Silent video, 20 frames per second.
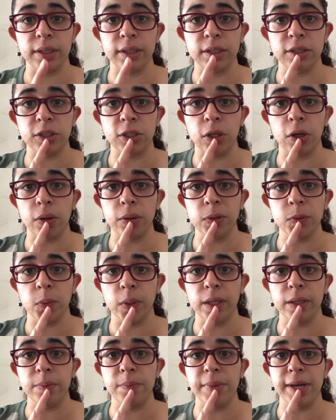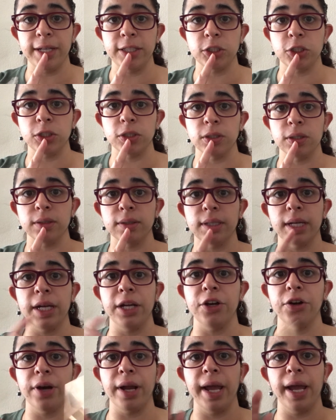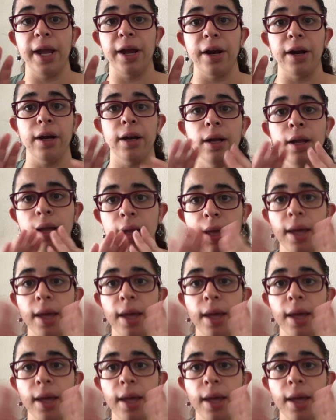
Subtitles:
because you always want to make sure that your air